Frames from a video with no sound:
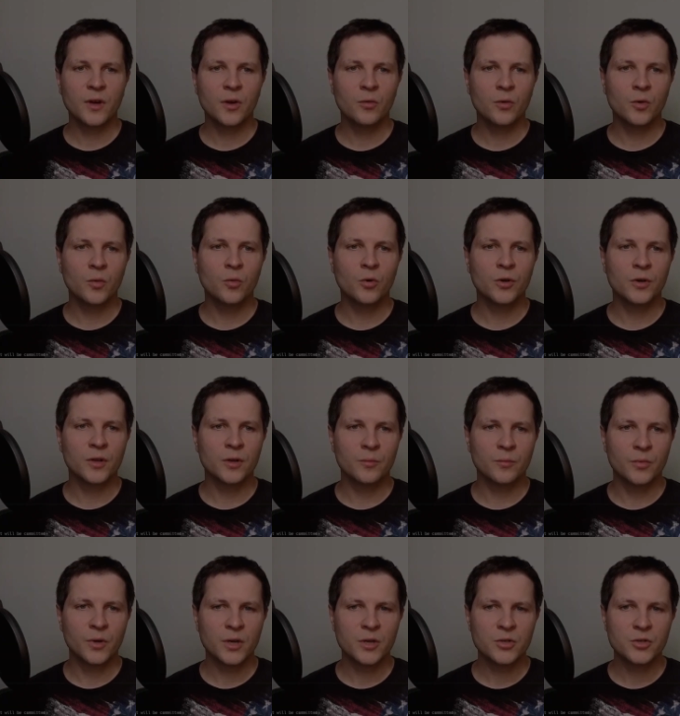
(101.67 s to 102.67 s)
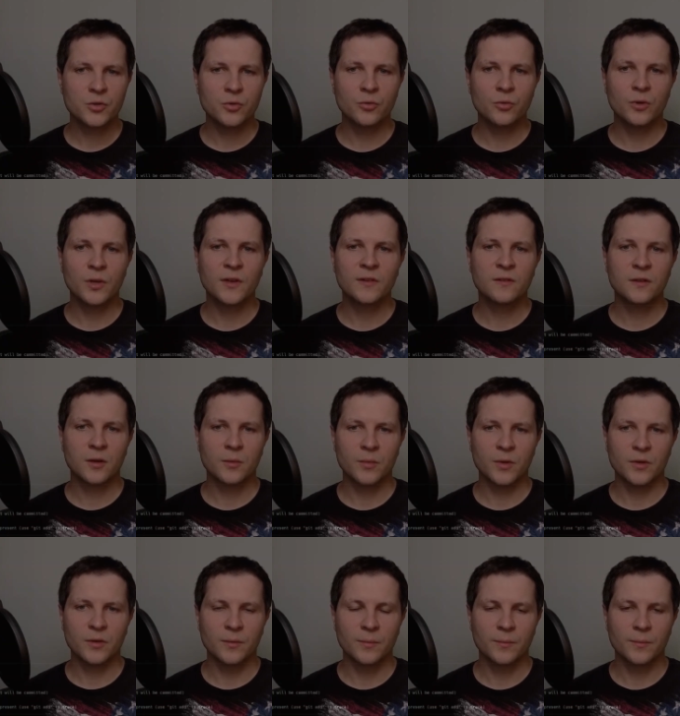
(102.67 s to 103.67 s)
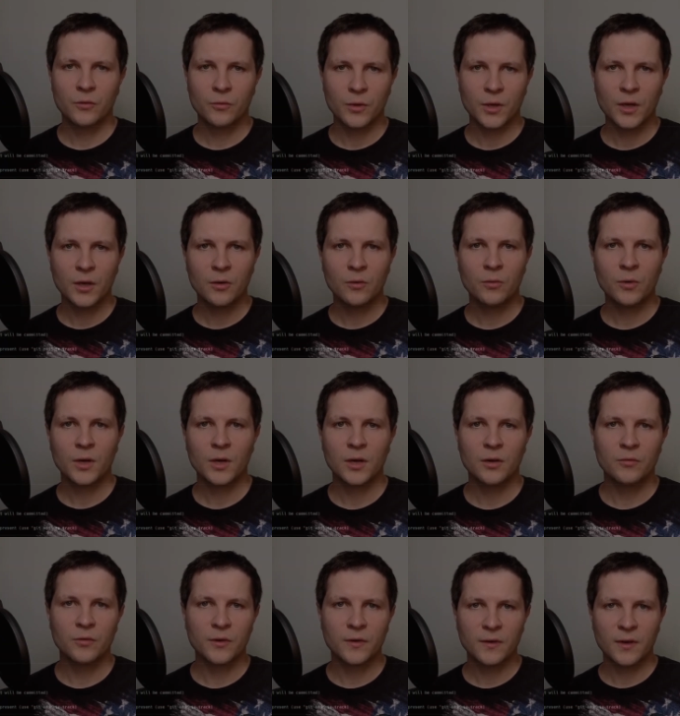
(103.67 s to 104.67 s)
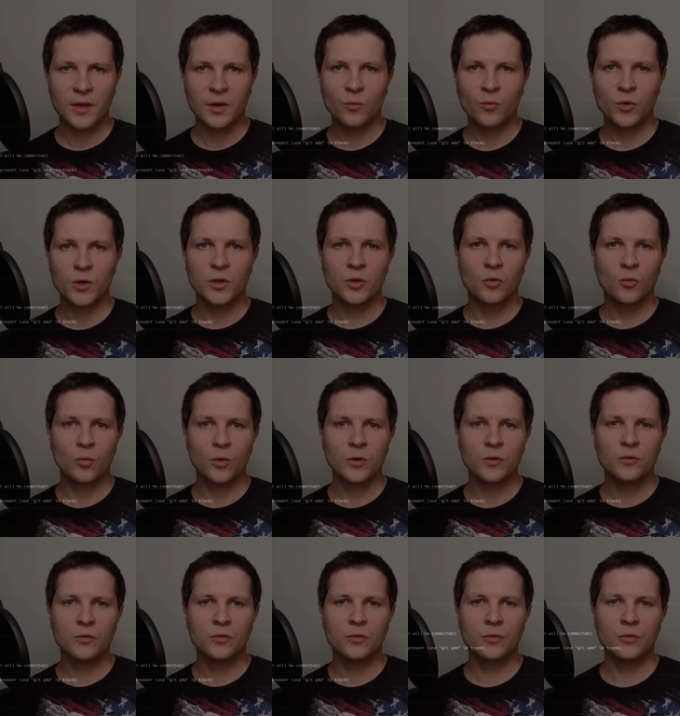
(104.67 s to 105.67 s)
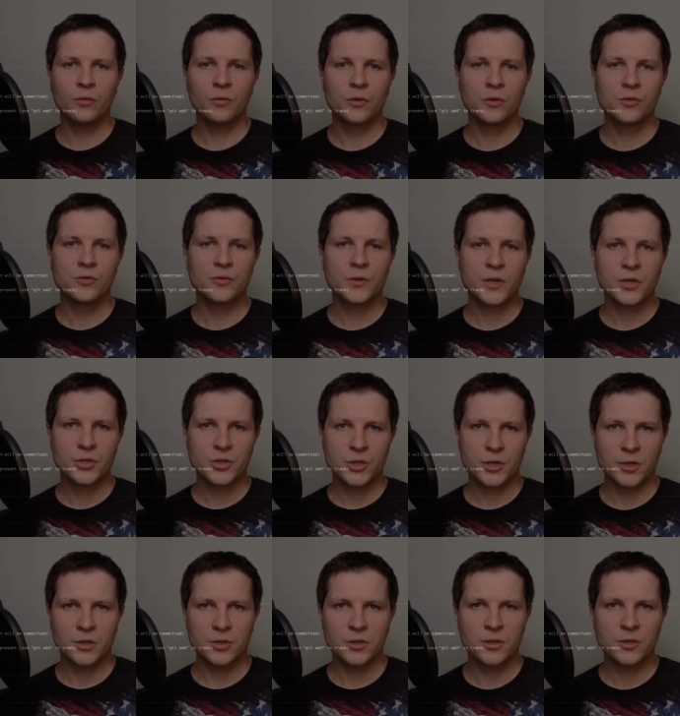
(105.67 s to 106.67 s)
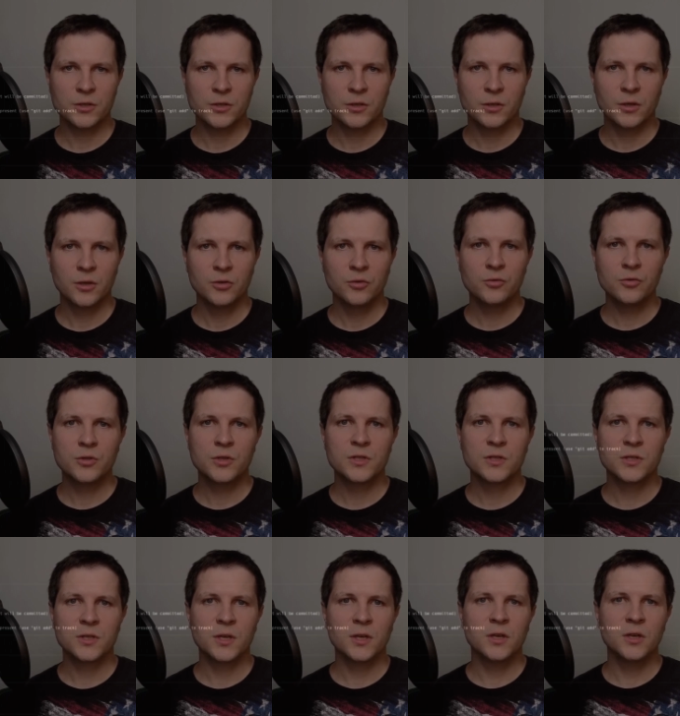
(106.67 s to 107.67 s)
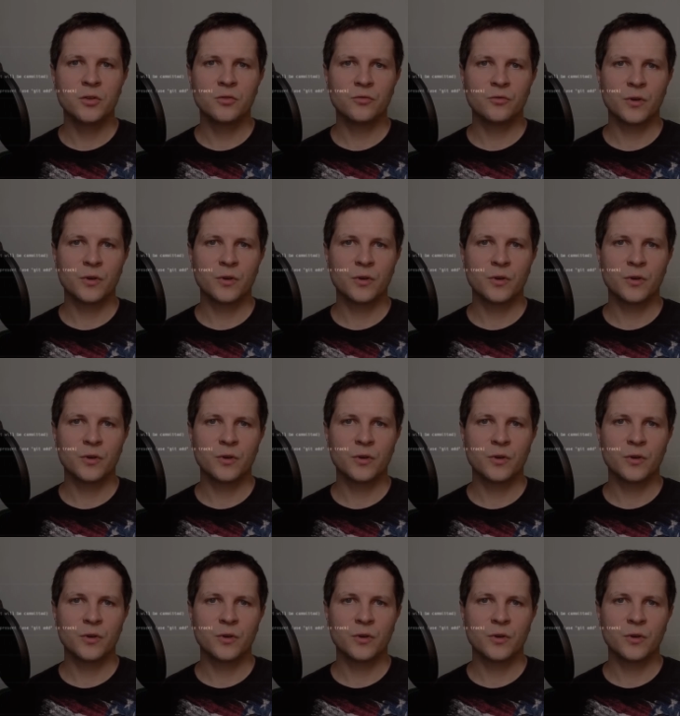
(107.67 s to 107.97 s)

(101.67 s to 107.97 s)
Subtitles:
our working branch to last commit. So now, every time when you want to trash changes, you just say git